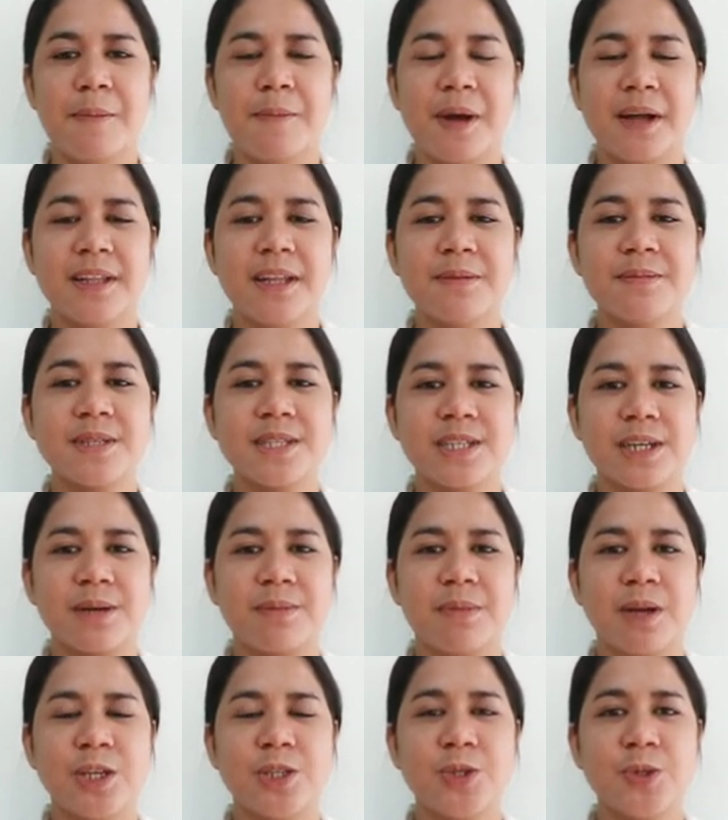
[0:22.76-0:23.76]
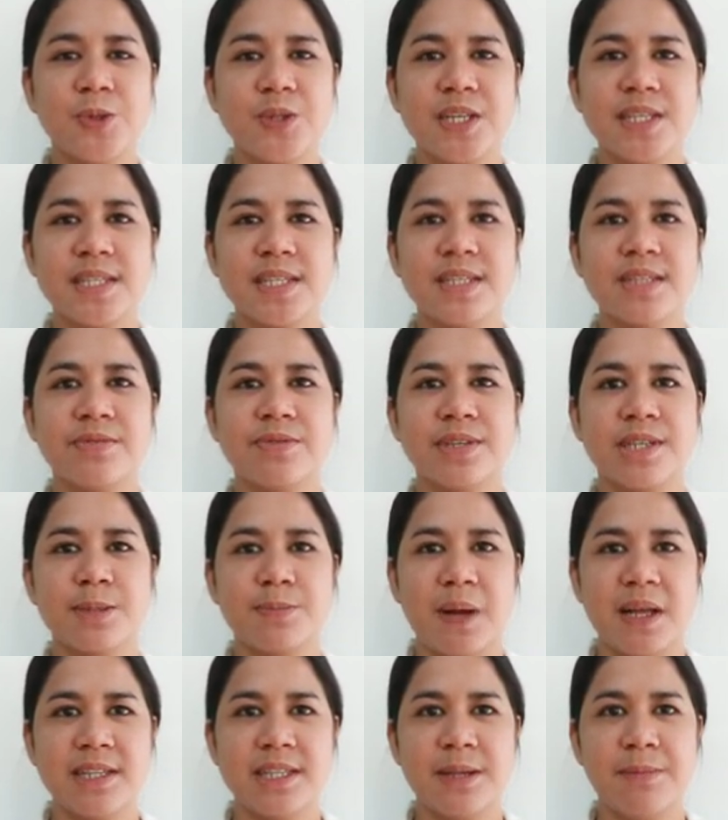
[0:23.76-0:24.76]
Madam Sir, my duties and
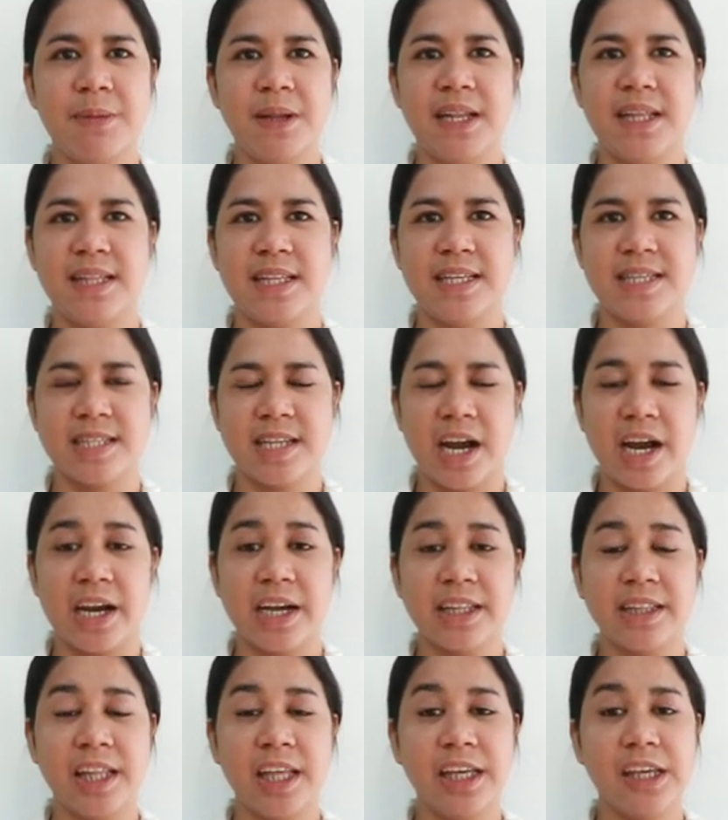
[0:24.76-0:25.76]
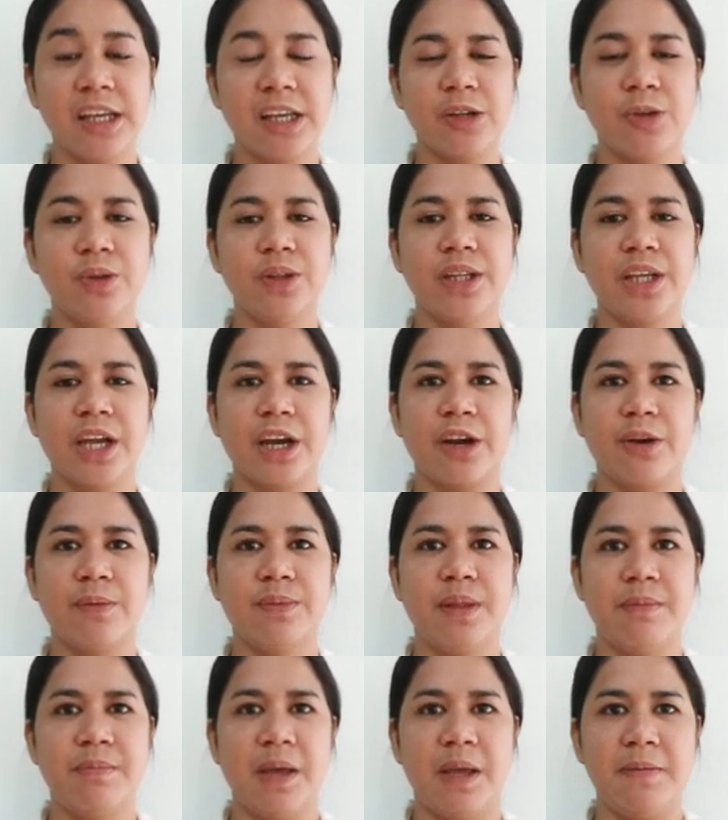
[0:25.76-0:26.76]
responsibilities are taking good care
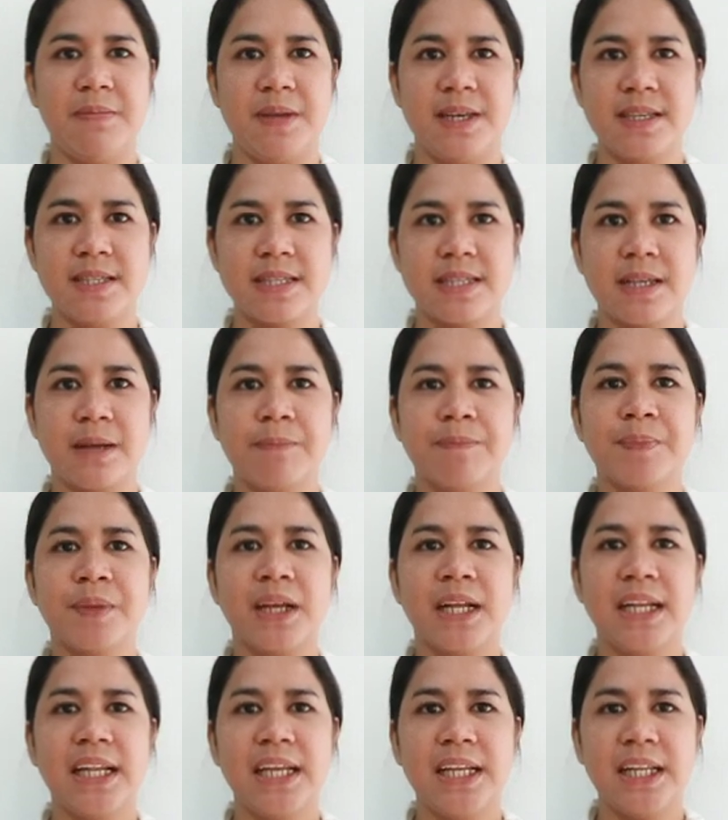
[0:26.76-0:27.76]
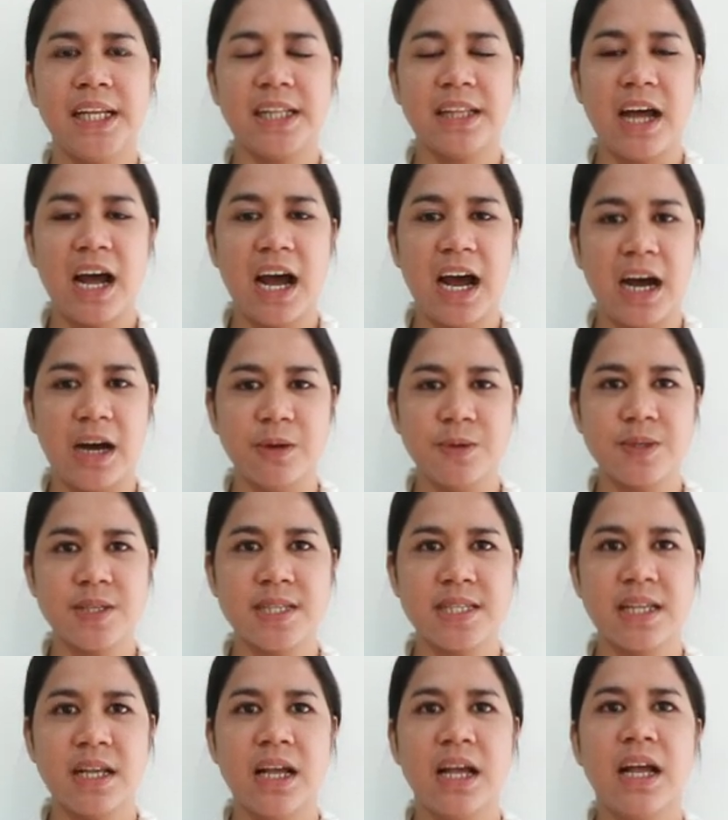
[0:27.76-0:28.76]
of the babies, cleaning the house,
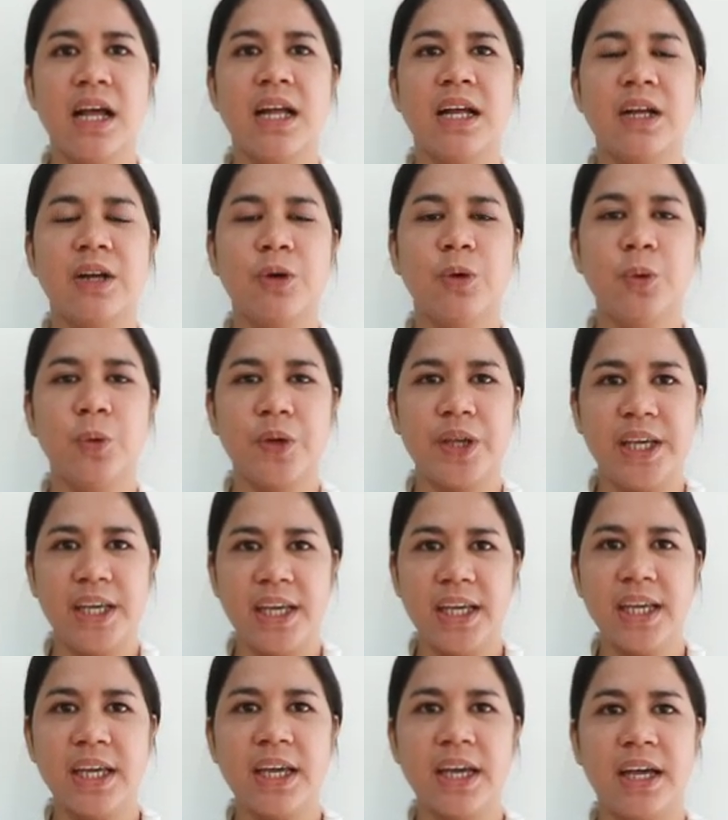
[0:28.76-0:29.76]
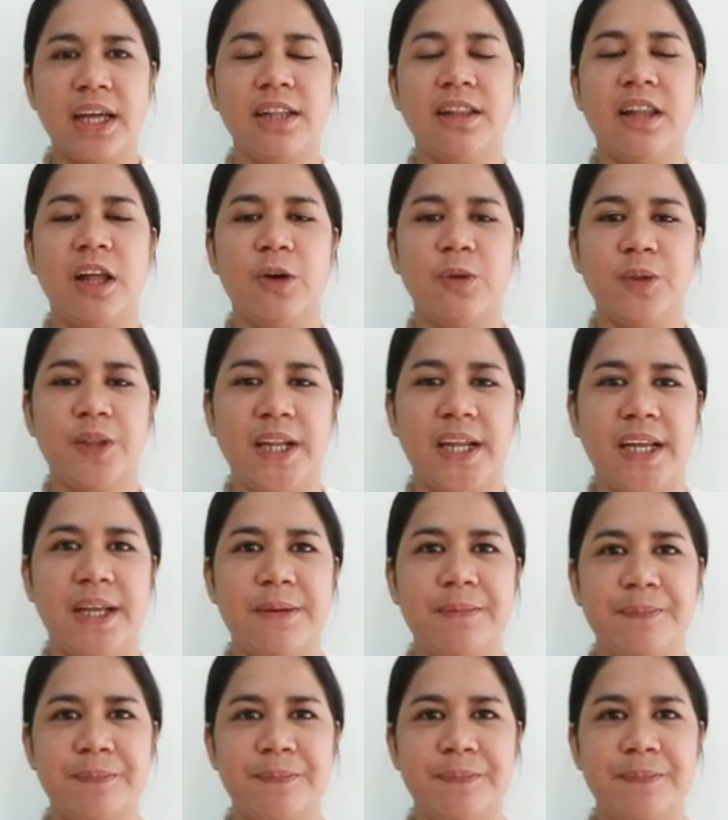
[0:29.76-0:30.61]
cooking, and laundry.